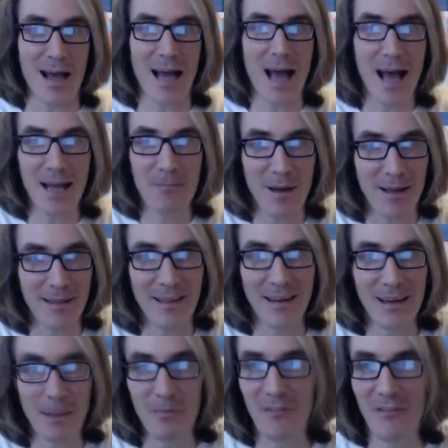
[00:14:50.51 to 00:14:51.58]
a guy by
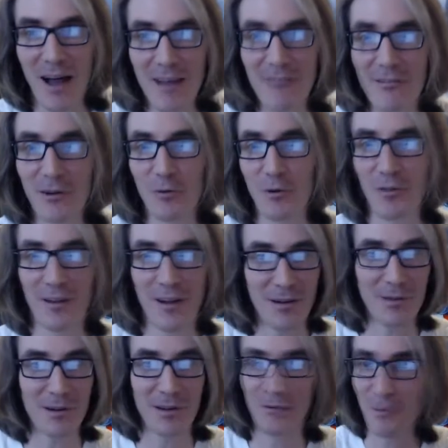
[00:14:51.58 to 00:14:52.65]
the name of Ivan was
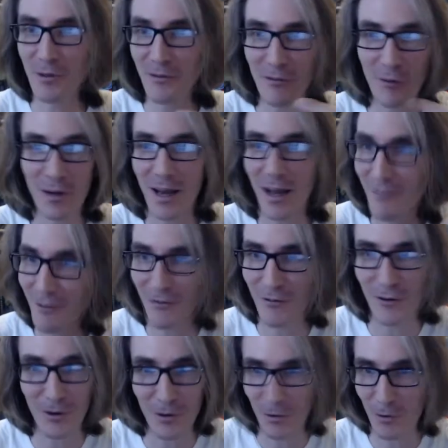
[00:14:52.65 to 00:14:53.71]
there. We've known
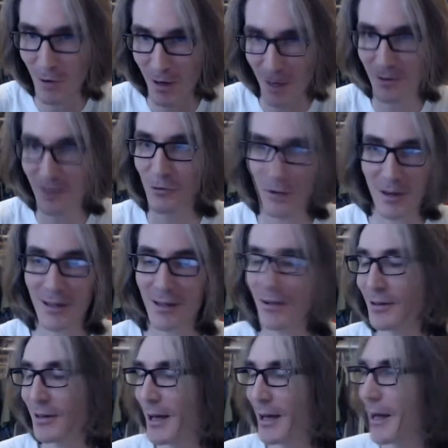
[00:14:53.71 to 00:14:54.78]
Ivan for quite
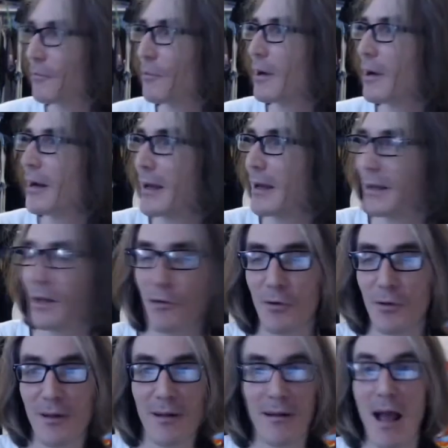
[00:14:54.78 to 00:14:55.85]
a long time, right?
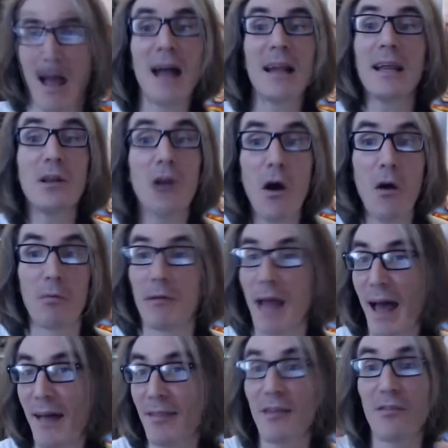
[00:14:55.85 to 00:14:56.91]
He was there. I didn't
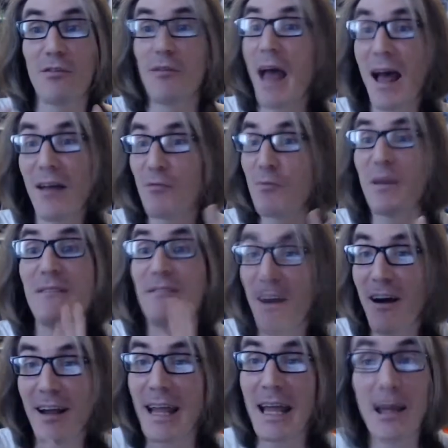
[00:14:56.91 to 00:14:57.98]
know. Kathy has
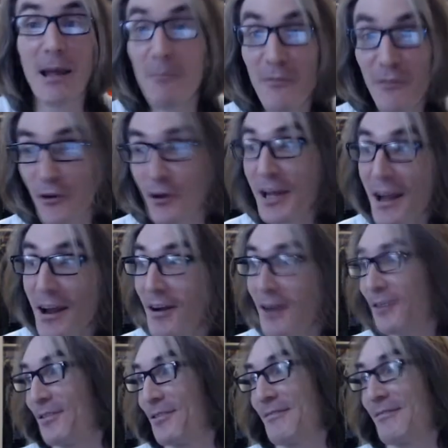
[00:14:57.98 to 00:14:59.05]
been fucking him for
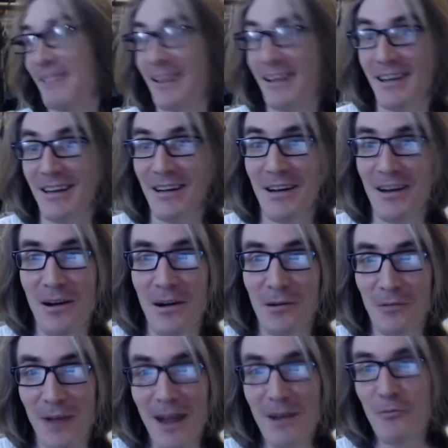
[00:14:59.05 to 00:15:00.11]
years,
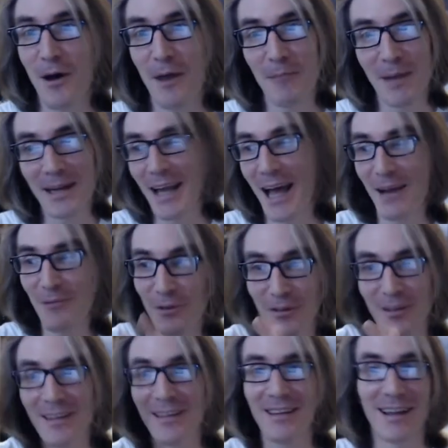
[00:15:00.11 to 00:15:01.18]
right? While my
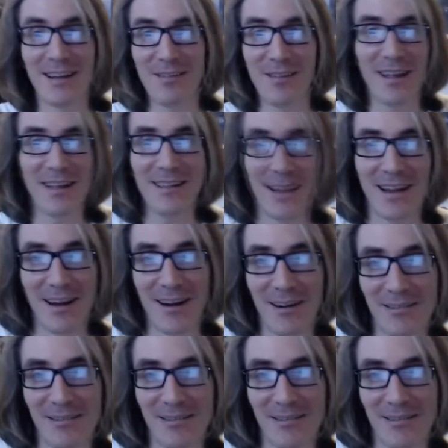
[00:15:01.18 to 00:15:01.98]
dad was in extended